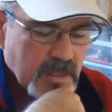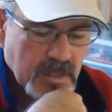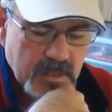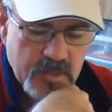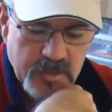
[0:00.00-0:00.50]

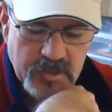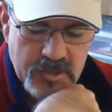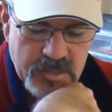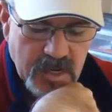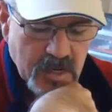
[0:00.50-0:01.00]
and it's built
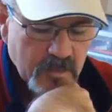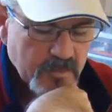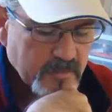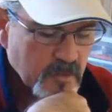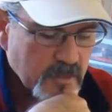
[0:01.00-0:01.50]
entirely
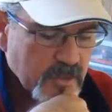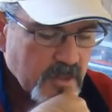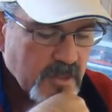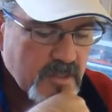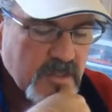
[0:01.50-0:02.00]
with foam cure,
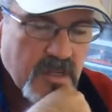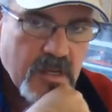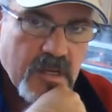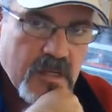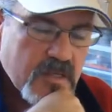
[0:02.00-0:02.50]
and it's
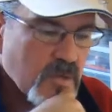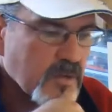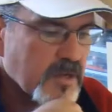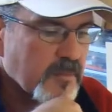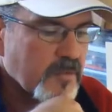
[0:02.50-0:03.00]

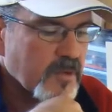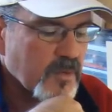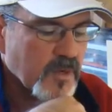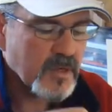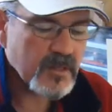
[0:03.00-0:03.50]
holding up really
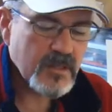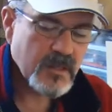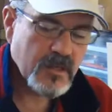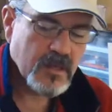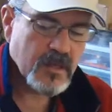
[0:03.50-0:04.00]
well
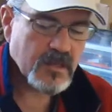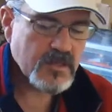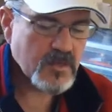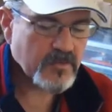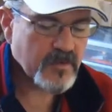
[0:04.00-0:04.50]

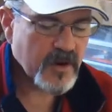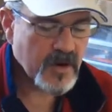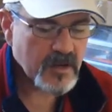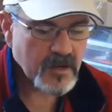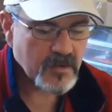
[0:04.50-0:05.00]
so
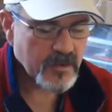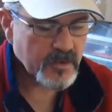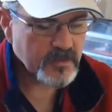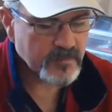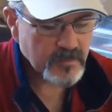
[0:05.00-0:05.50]
far. Although
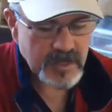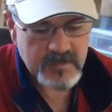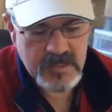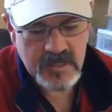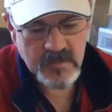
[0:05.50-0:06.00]
you might have
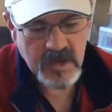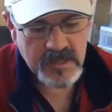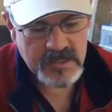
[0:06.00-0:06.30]
seen when I